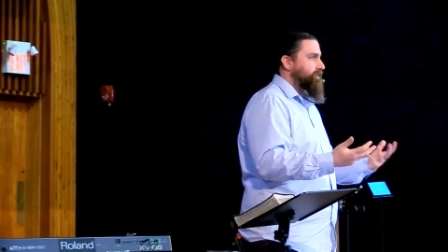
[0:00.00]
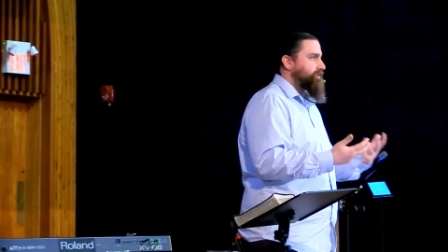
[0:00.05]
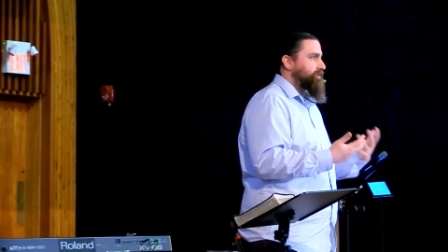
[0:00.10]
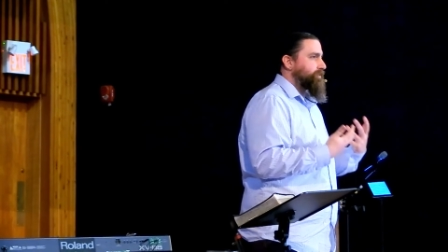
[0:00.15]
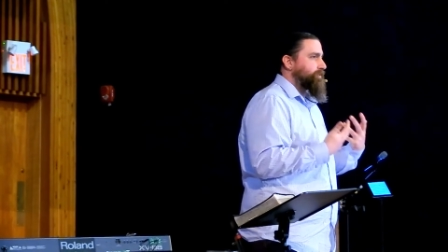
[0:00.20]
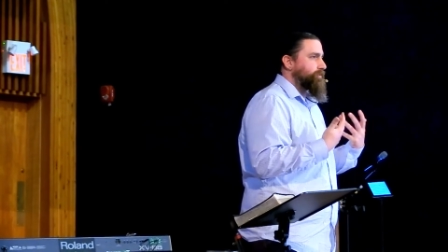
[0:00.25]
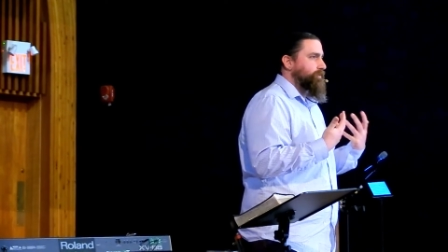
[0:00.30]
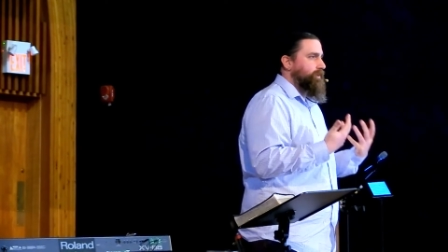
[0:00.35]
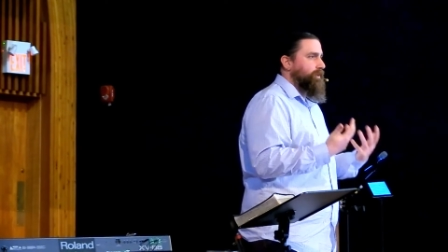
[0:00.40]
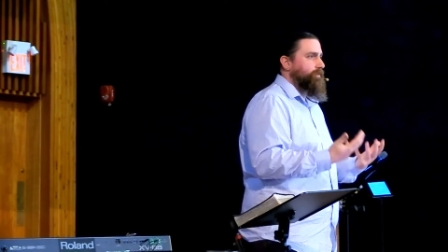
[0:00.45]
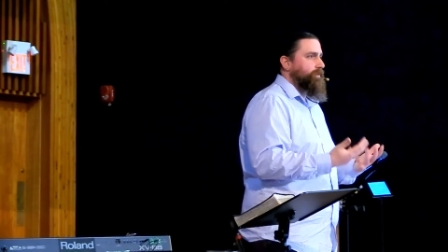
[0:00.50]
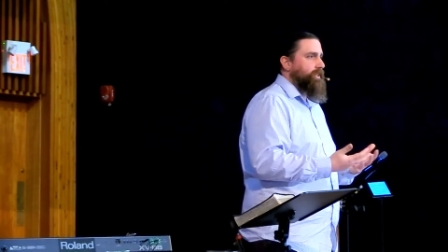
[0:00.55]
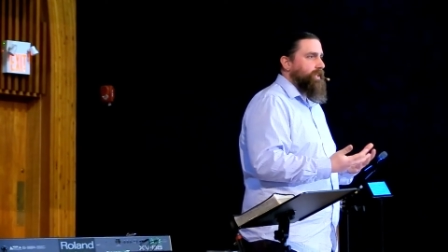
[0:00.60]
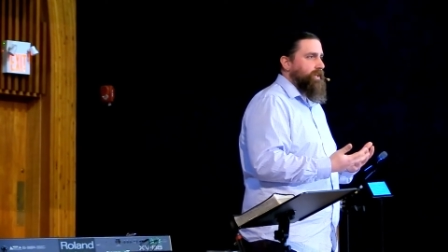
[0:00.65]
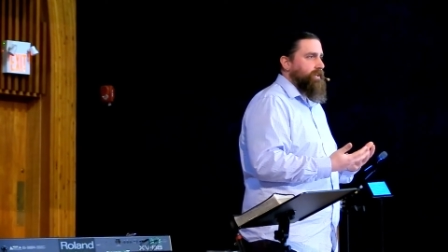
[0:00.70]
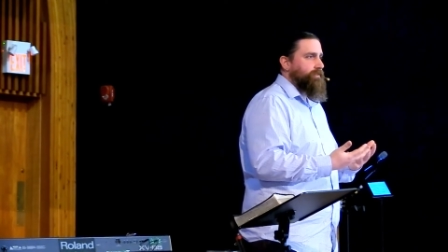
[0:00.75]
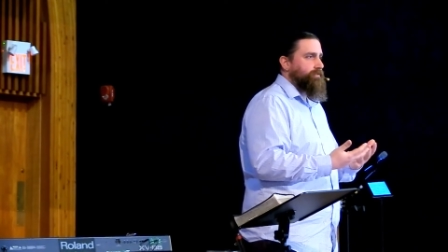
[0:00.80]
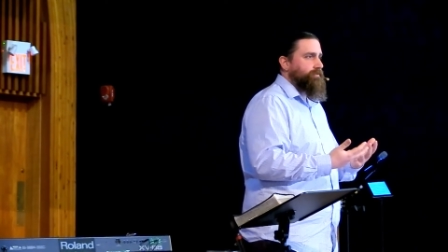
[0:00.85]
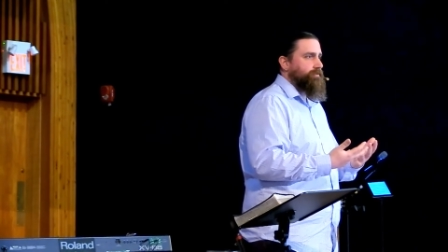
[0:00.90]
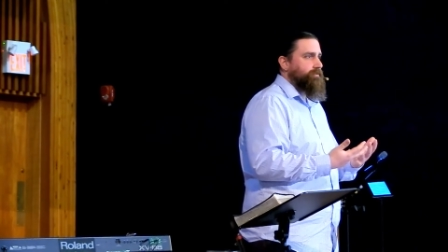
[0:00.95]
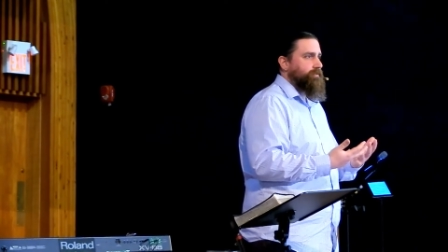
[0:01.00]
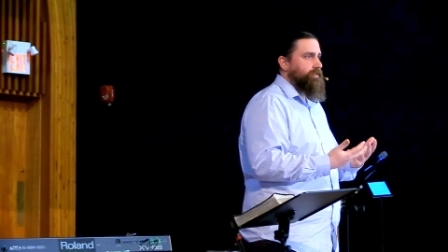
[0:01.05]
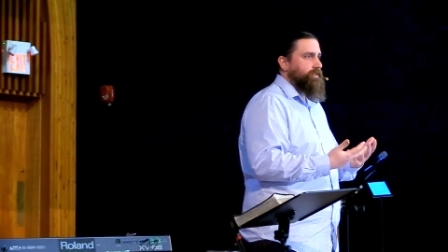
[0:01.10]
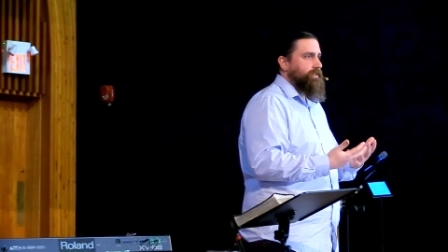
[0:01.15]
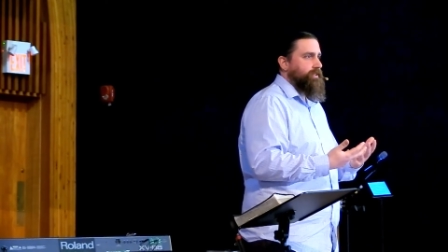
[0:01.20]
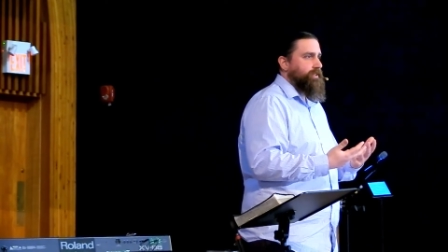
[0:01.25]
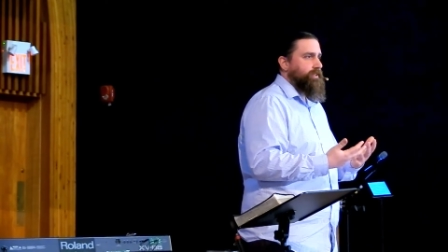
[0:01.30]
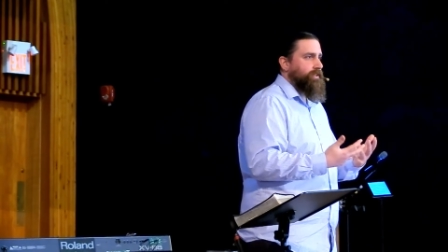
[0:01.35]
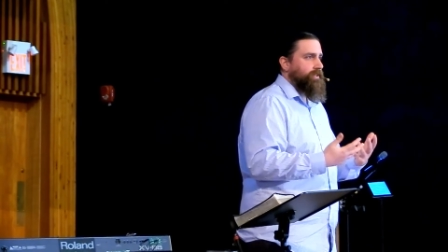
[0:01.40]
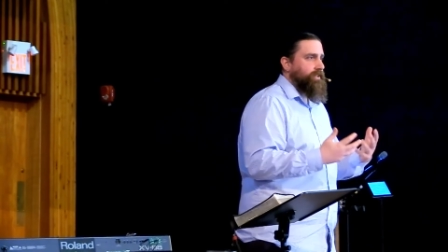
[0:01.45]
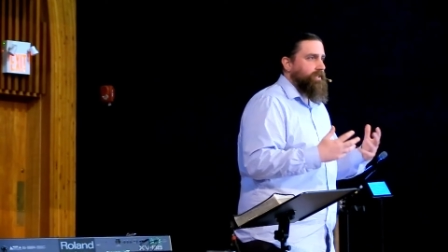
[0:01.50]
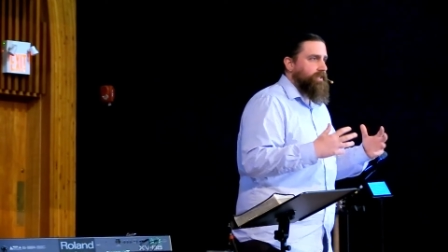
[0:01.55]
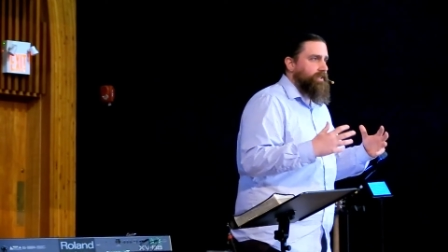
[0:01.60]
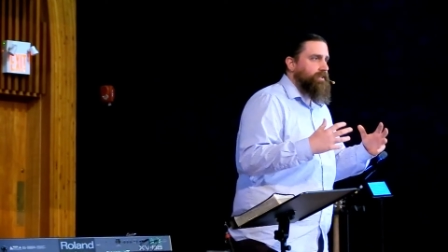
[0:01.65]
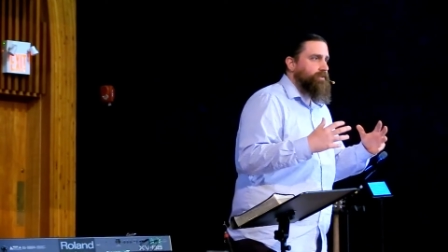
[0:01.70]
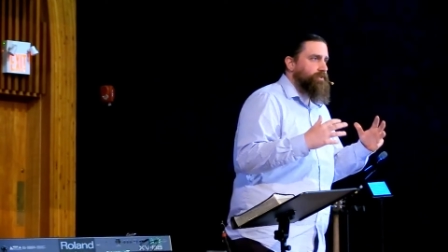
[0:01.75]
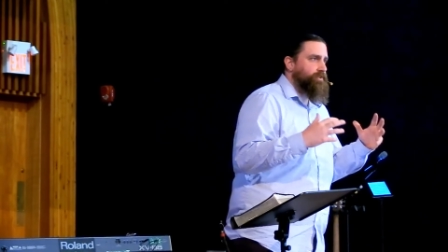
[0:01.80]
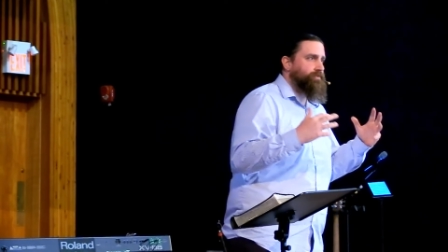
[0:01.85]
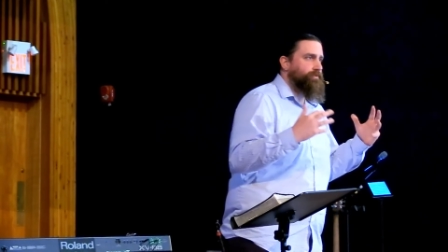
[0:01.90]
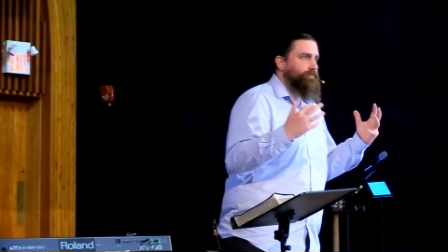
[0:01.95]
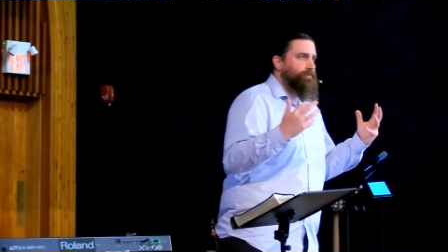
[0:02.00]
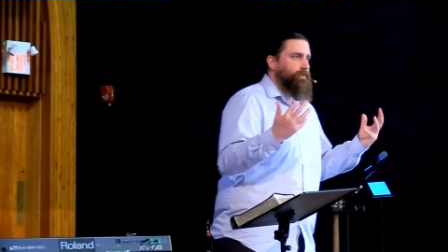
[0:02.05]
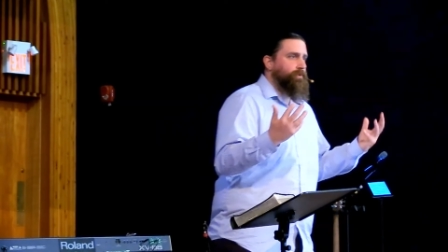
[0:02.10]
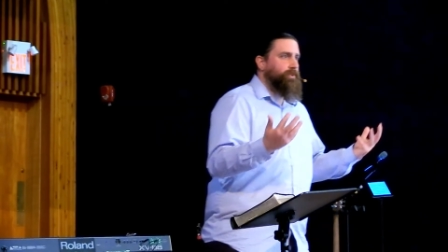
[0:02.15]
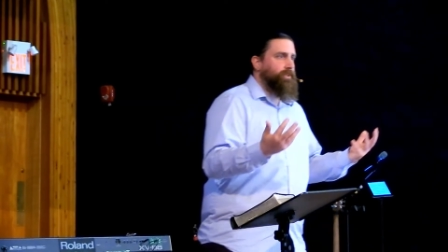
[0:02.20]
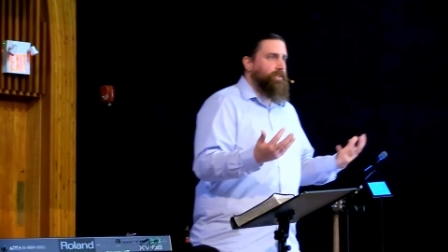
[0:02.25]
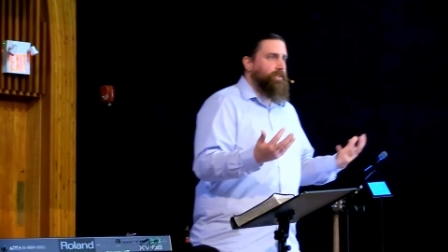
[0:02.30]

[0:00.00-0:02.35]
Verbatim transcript: throughout life. He was fully